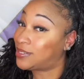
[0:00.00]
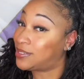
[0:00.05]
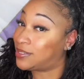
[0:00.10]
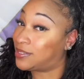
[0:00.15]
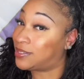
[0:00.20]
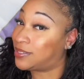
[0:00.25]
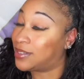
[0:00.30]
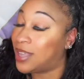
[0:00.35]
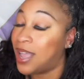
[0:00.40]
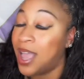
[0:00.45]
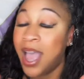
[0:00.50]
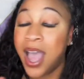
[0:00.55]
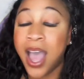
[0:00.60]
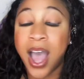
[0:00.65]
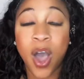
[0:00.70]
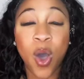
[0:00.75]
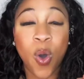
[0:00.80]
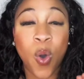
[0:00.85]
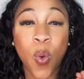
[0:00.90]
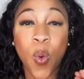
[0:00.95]

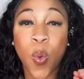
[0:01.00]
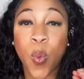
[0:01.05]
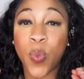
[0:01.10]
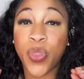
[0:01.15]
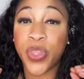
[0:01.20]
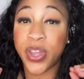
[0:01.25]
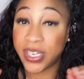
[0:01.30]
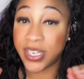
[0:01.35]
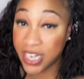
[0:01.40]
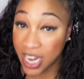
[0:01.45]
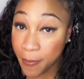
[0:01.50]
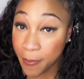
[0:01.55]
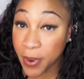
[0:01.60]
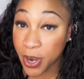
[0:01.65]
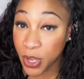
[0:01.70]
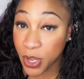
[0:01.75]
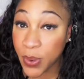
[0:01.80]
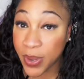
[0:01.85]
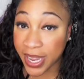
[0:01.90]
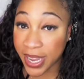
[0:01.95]
the deeper
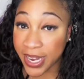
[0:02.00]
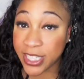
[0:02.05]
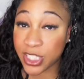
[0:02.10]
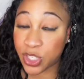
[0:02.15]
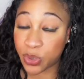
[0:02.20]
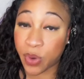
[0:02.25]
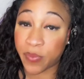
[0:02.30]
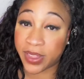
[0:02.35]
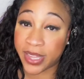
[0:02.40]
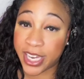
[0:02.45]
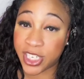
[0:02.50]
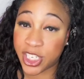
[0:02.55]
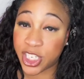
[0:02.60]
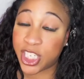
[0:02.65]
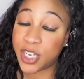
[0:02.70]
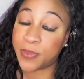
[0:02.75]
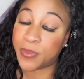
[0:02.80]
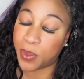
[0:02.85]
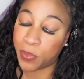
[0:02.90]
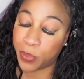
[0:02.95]
you get into a relationship,